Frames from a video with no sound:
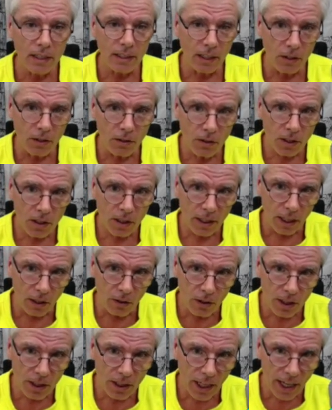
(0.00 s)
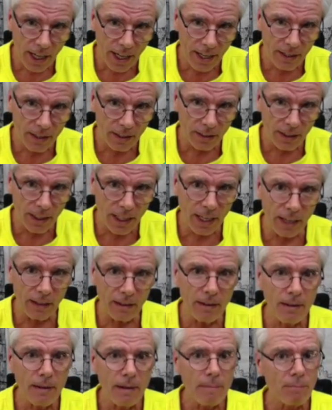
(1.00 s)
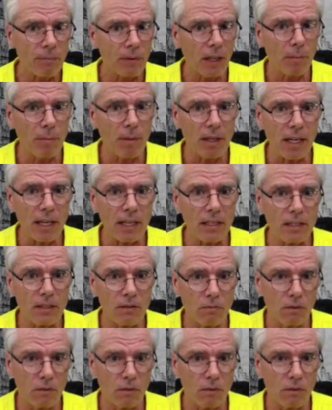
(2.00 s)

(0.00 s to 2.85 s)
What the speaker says: Now you look at that, look at the head of that. I mean, that's,